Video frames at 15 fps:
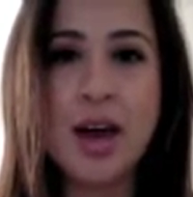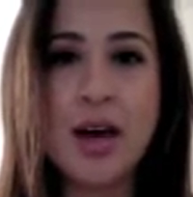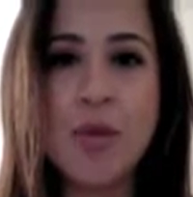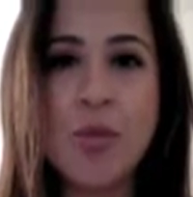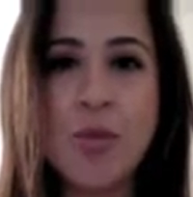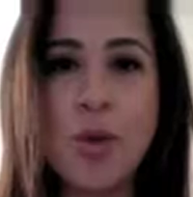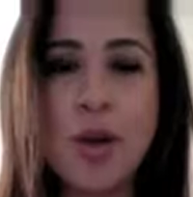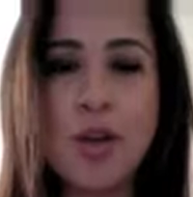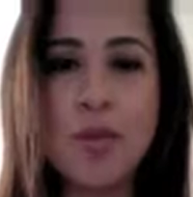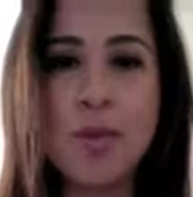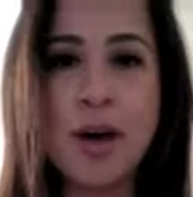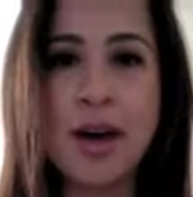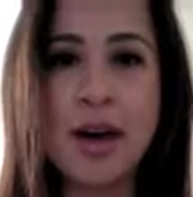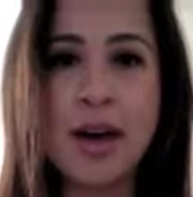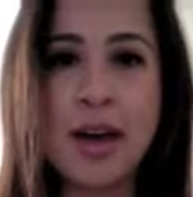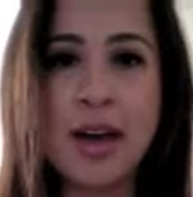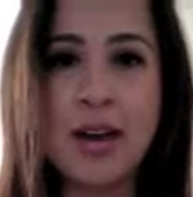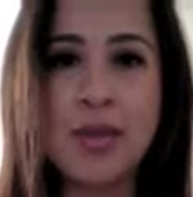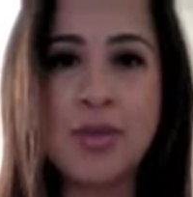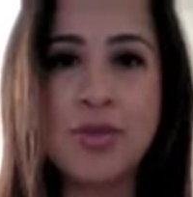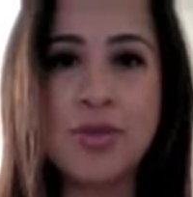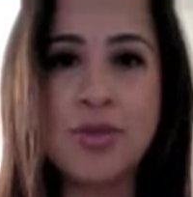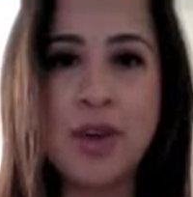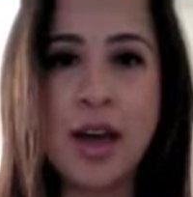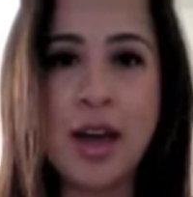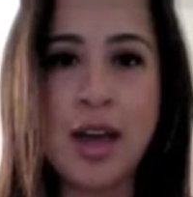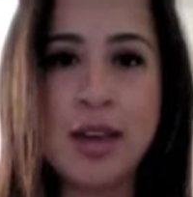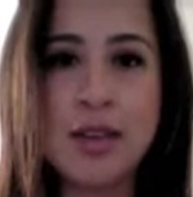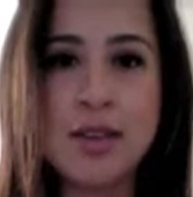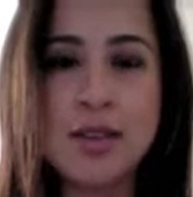One of my
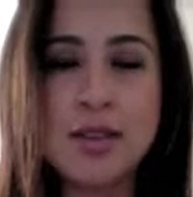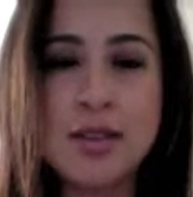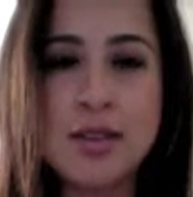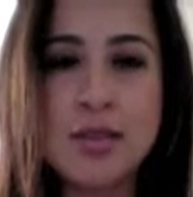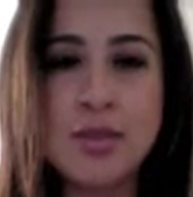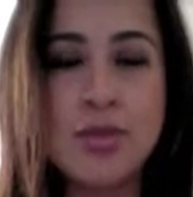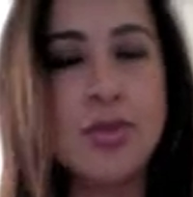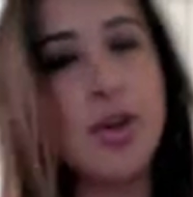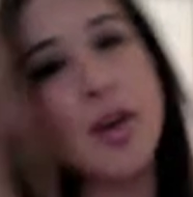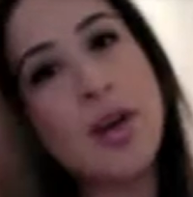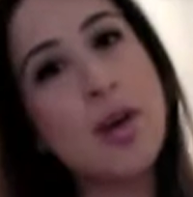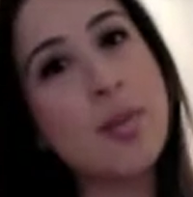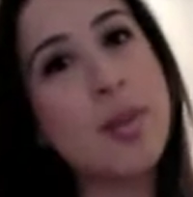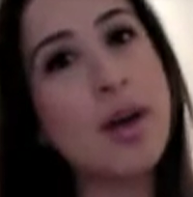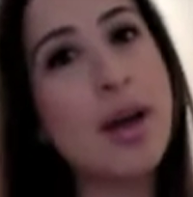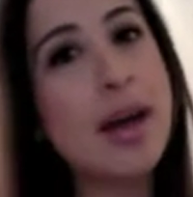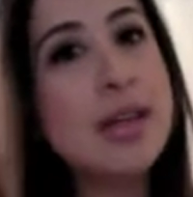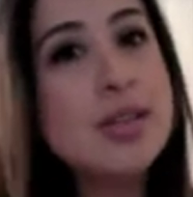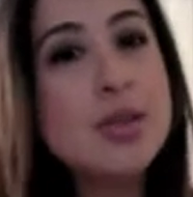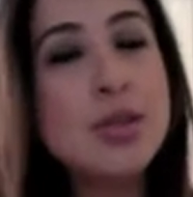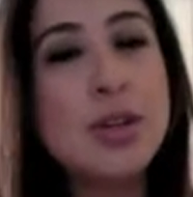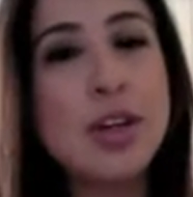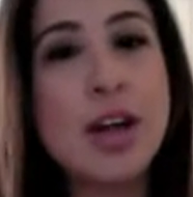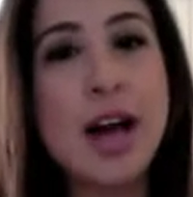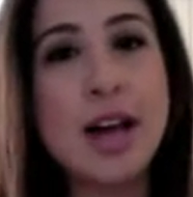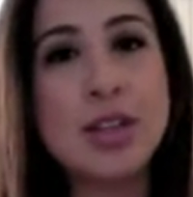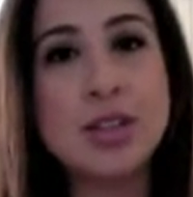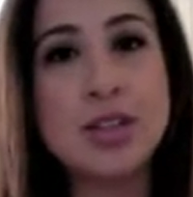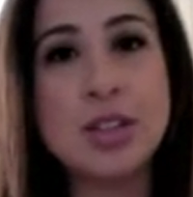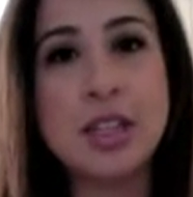friends from high school
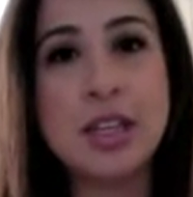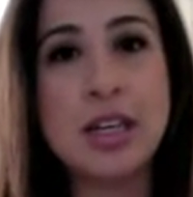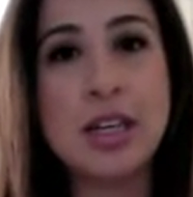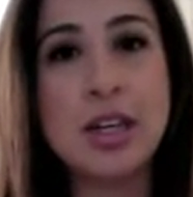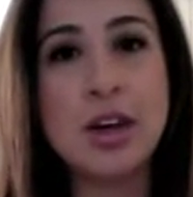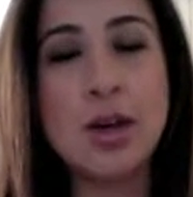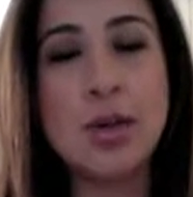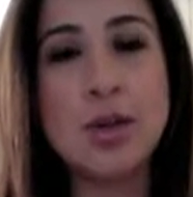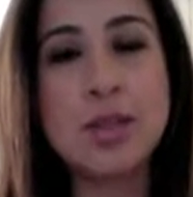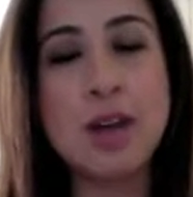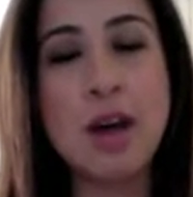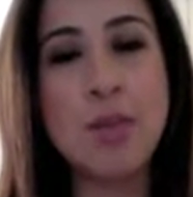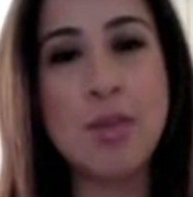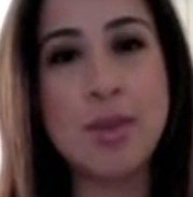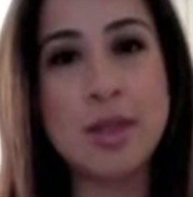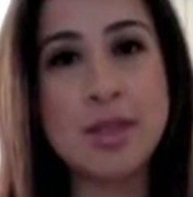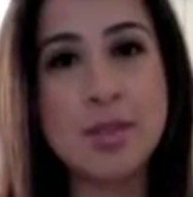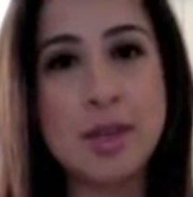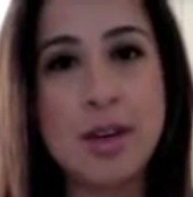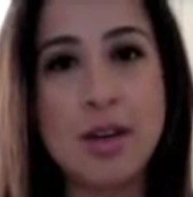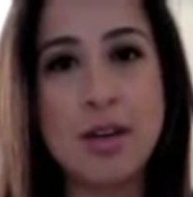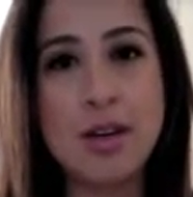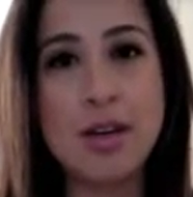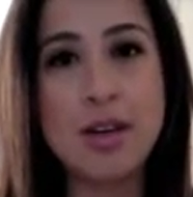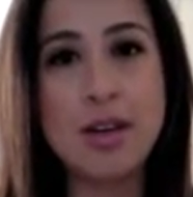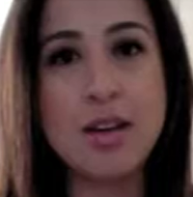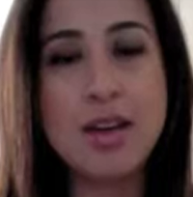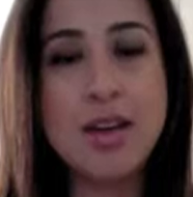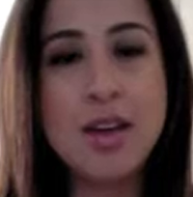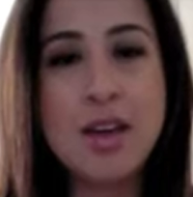actually always compliments me on
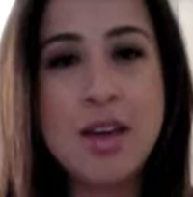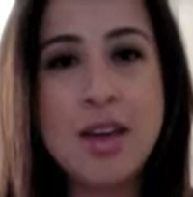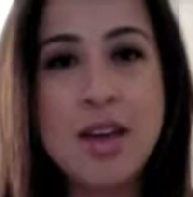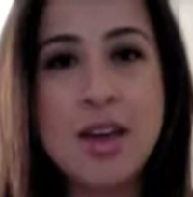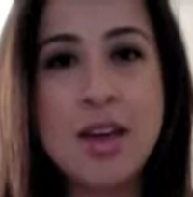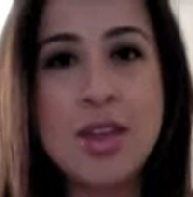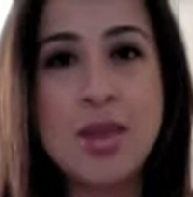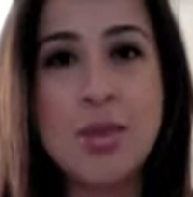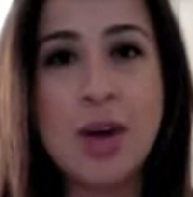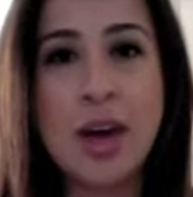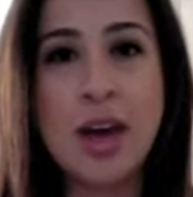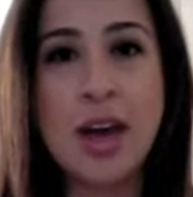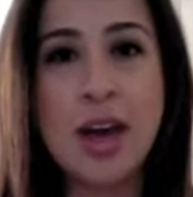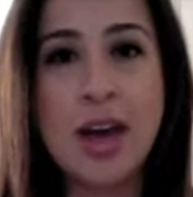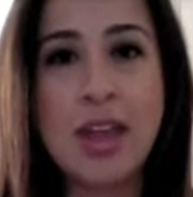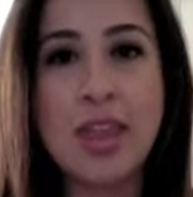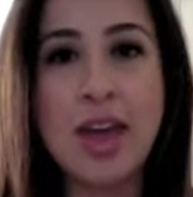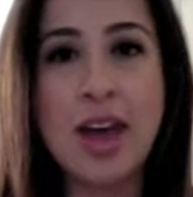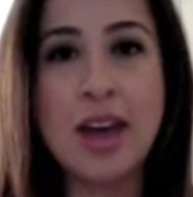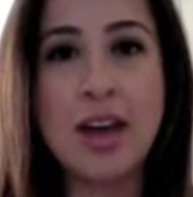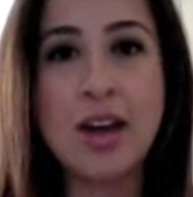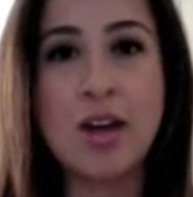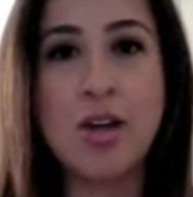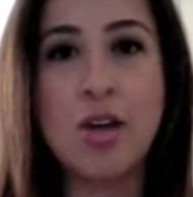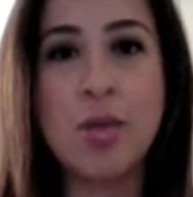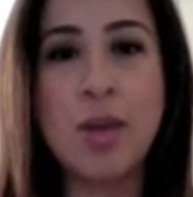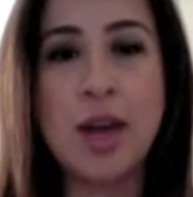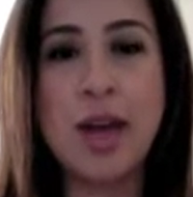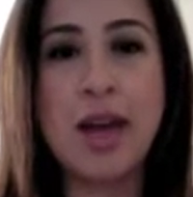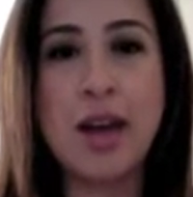the way that I curl
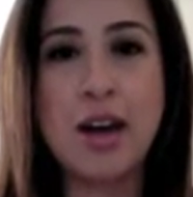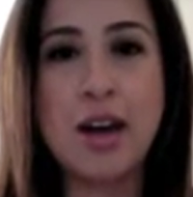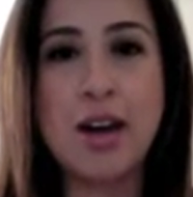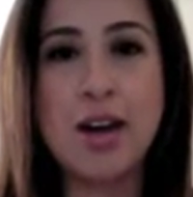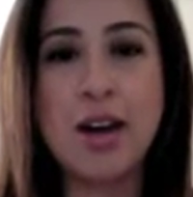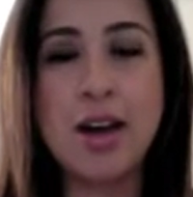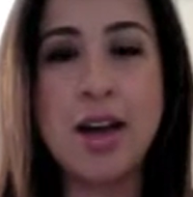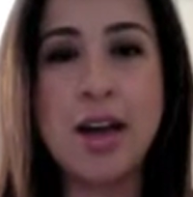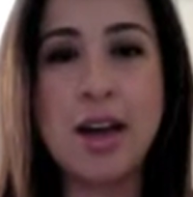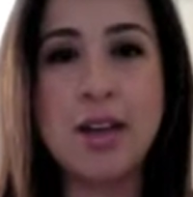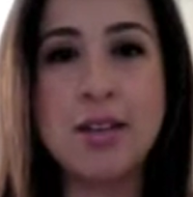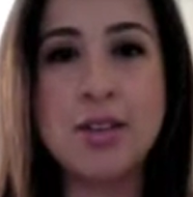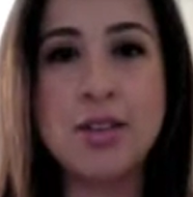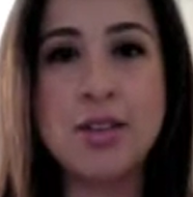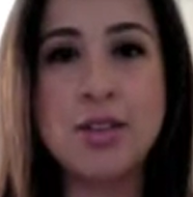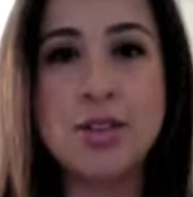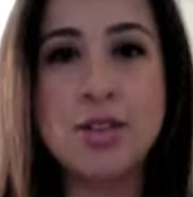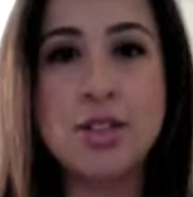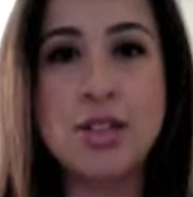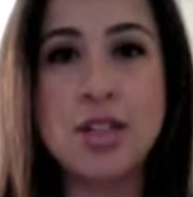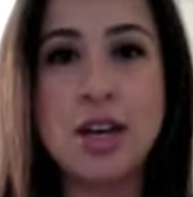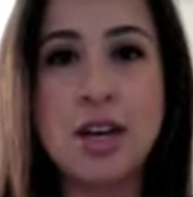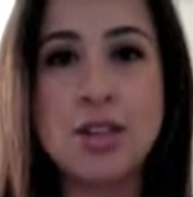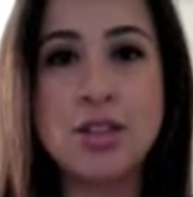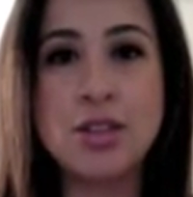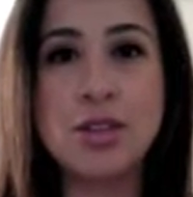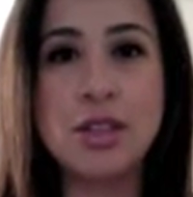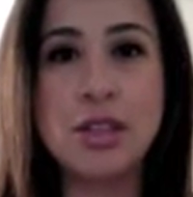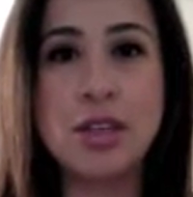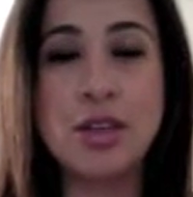my hair, and she
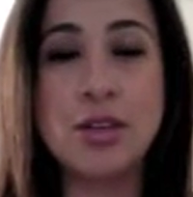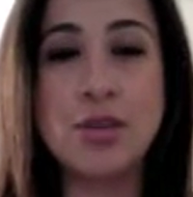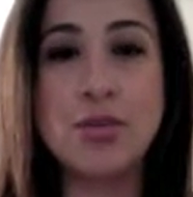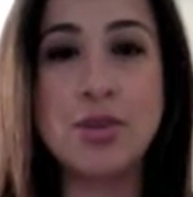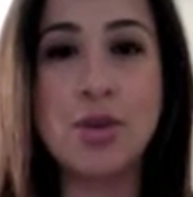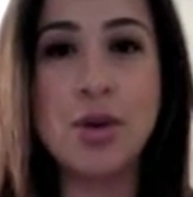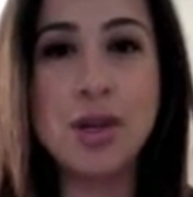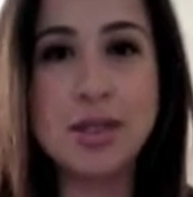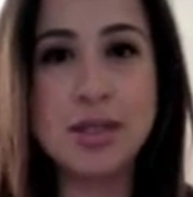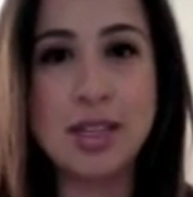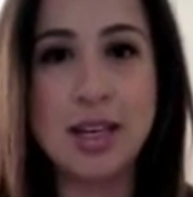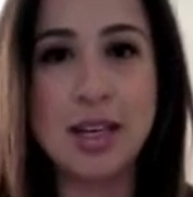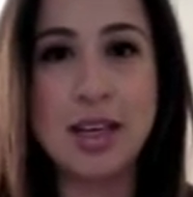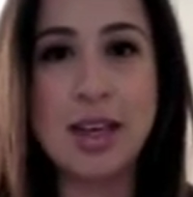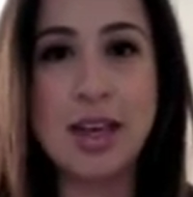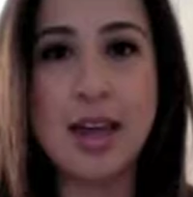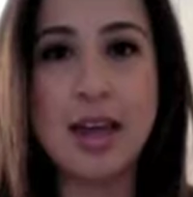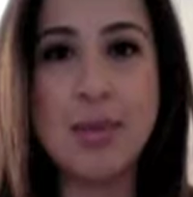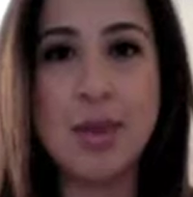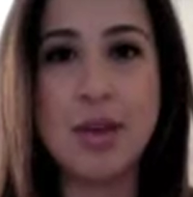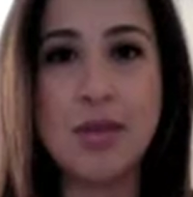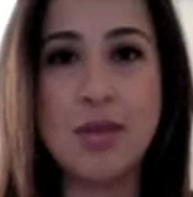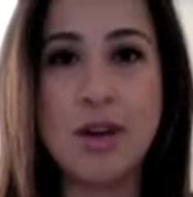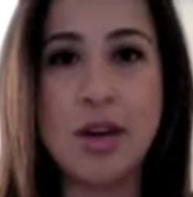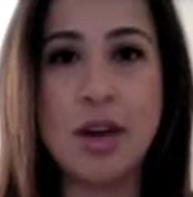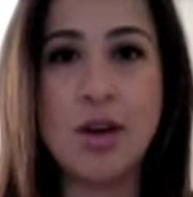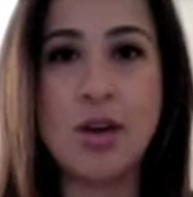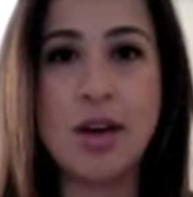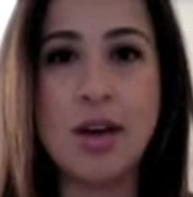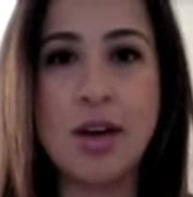actually requested that I make a
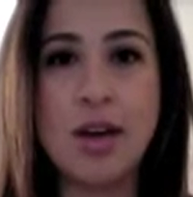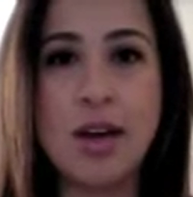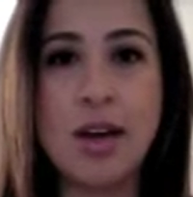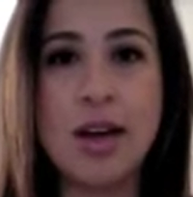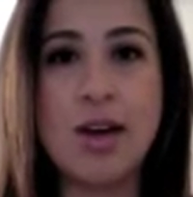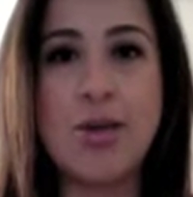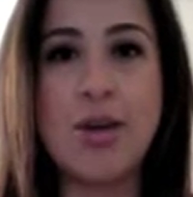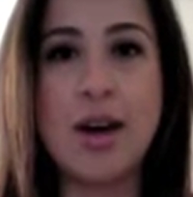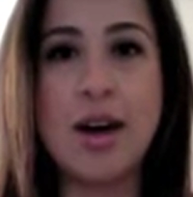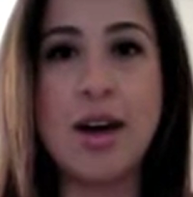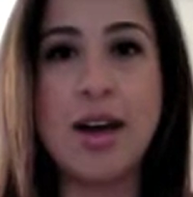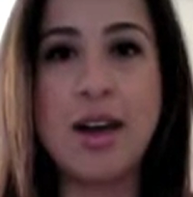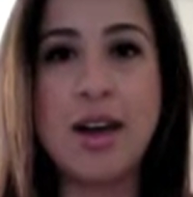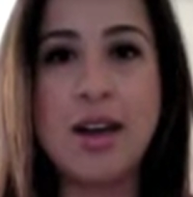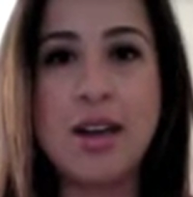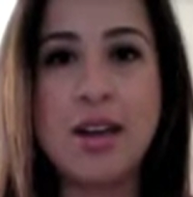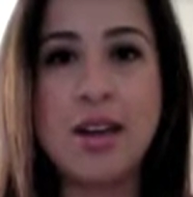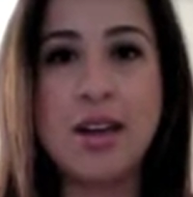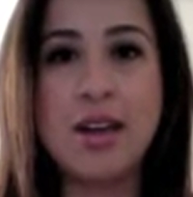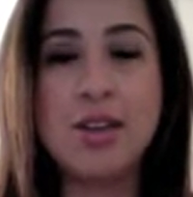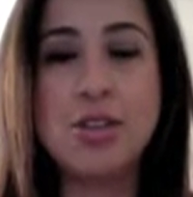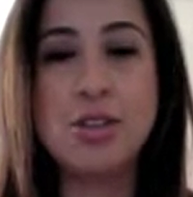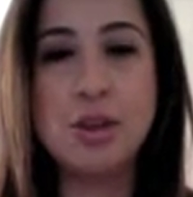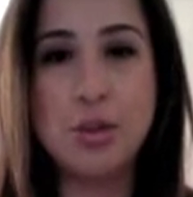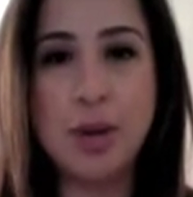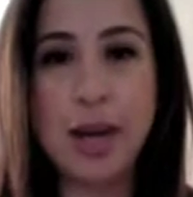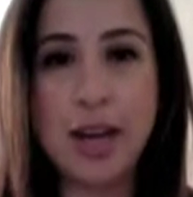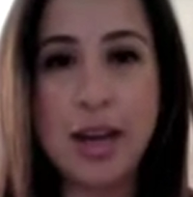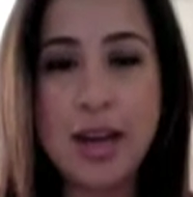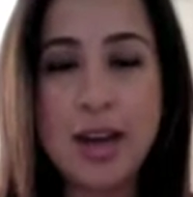video on how I do
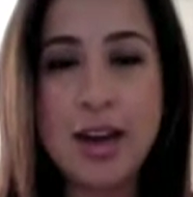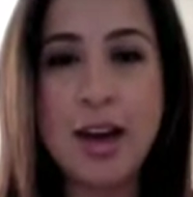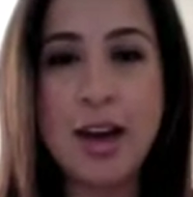it.